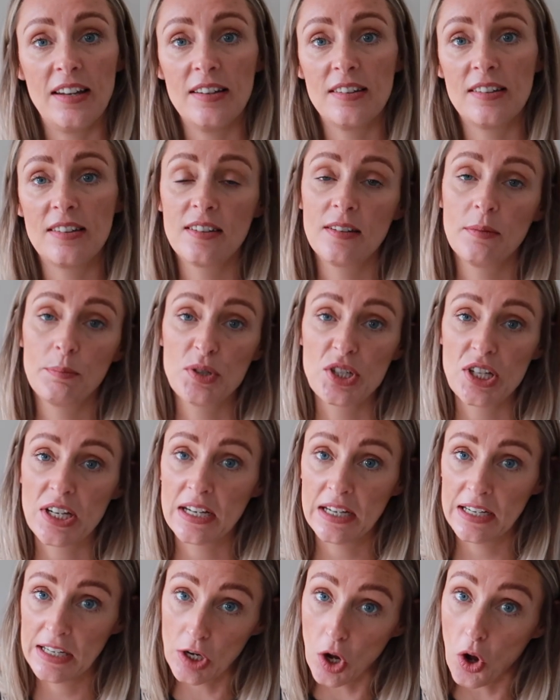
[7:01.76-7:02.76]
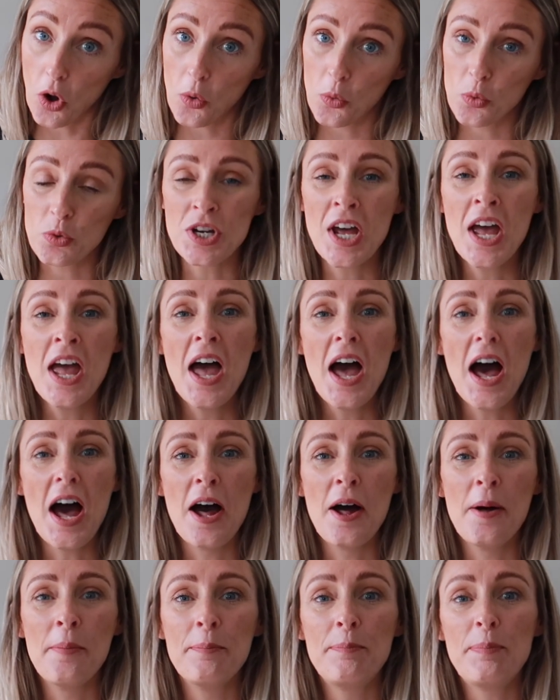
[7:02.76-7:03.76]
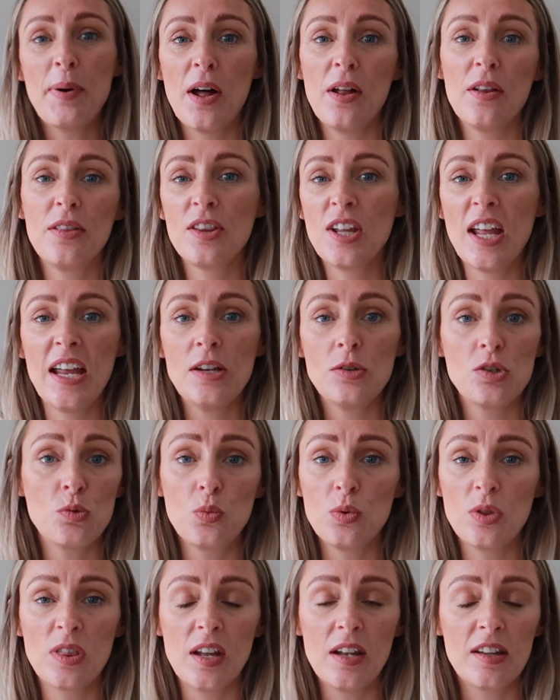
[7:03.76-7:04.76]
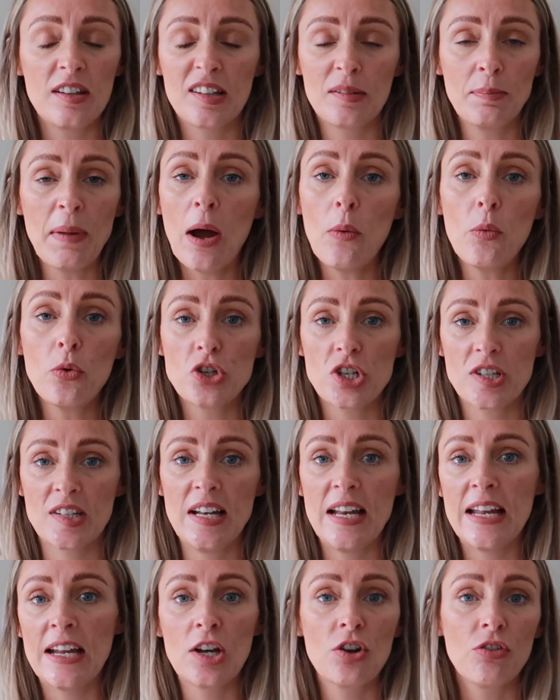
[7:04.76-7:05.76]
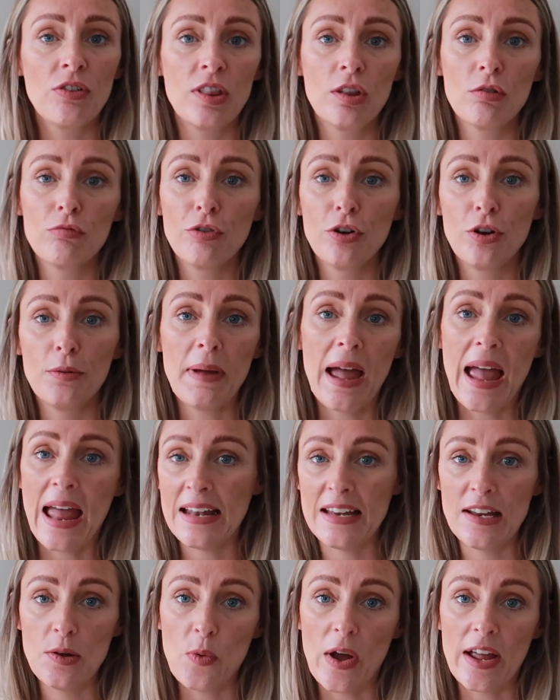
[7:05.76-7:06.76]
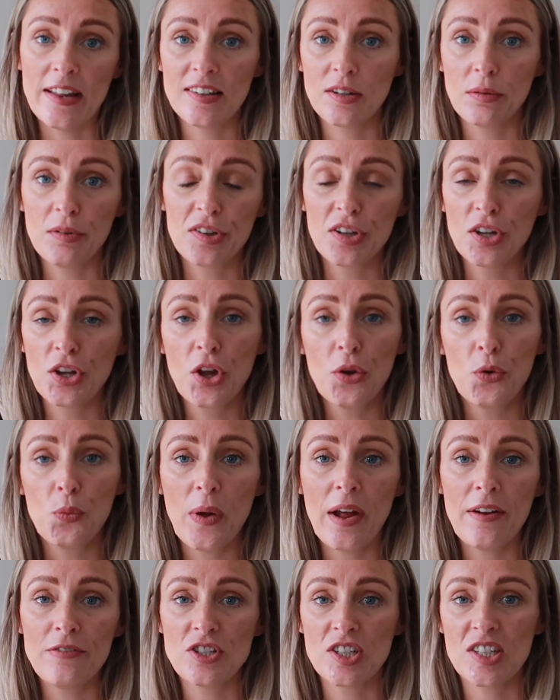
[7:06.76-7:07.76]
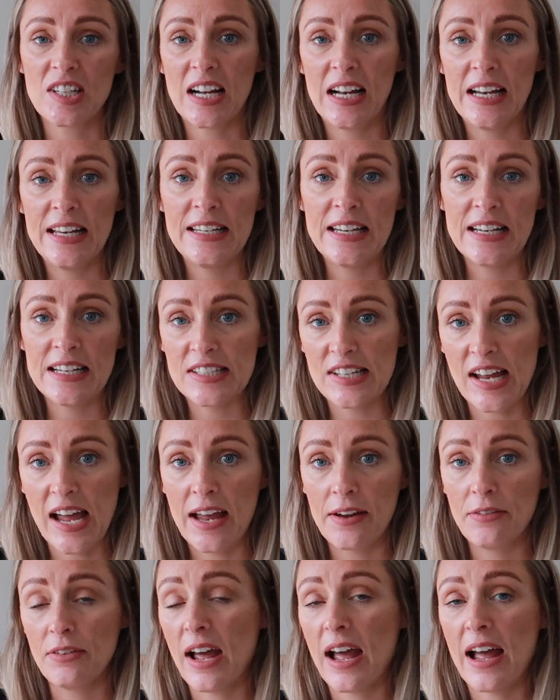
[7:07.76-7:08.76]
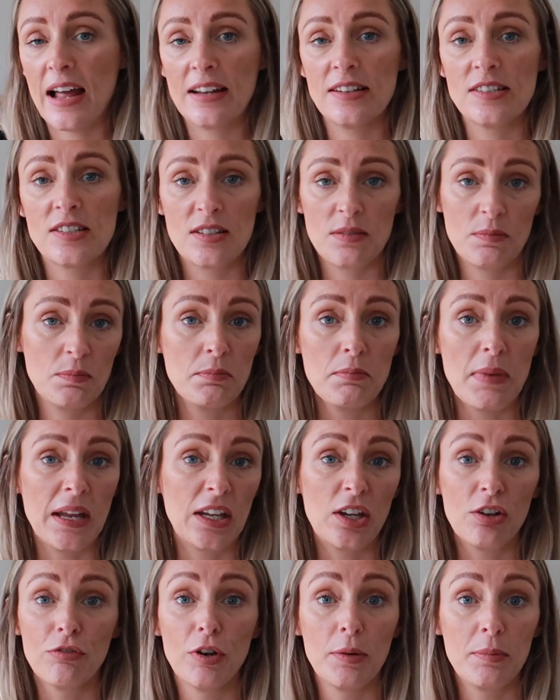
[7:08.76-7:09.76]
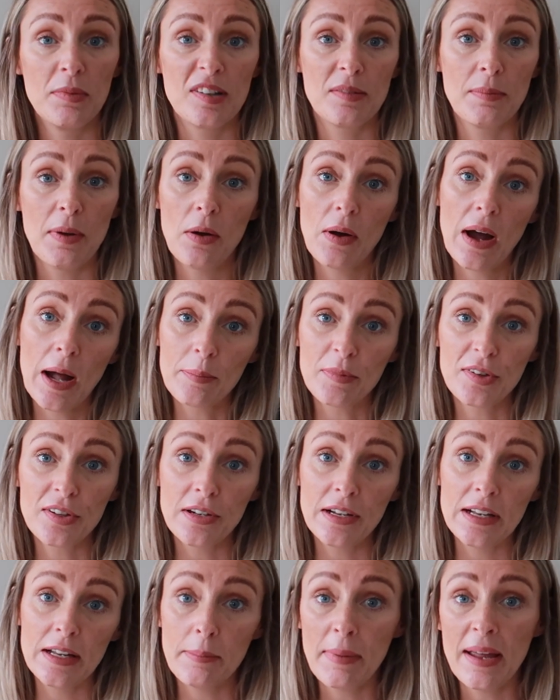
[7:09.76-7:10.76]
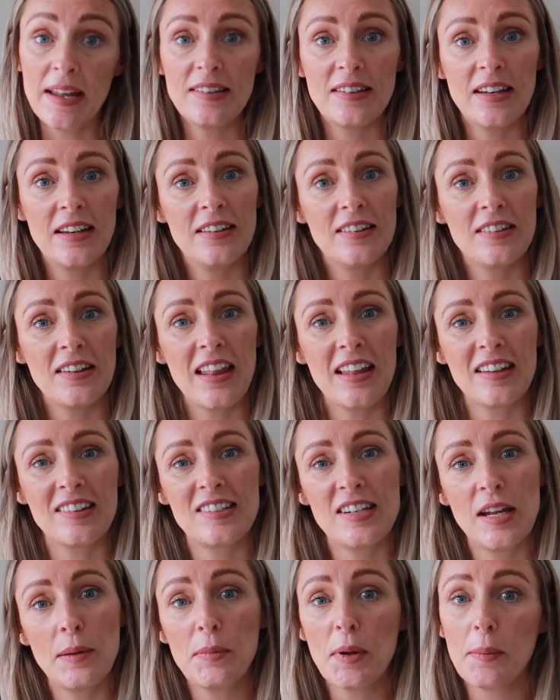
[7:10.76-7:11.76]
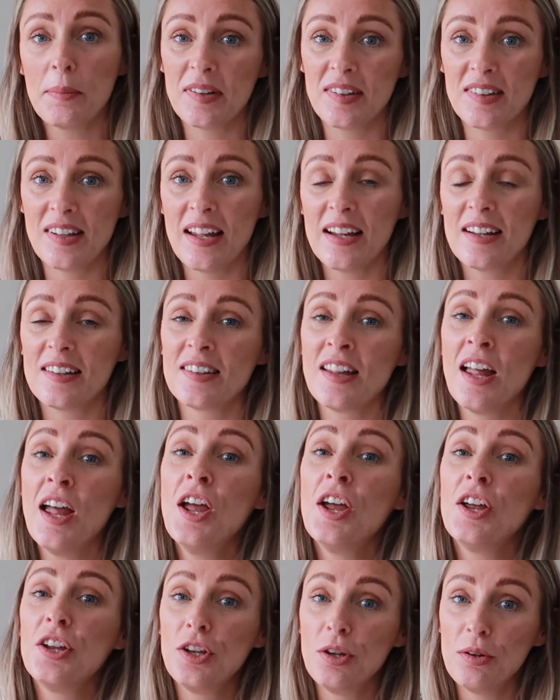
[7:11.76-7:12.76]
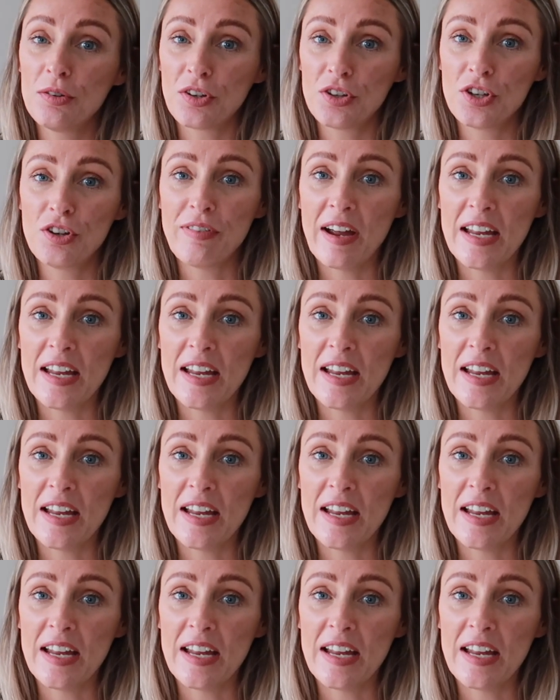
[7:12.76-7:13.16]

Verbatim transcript: it's particularly cold, um, but it, the smell will just linger in the room anyway, so it's a good way of just cleaning down and make your room smell absolutely amazing. So that's tip number six, use on your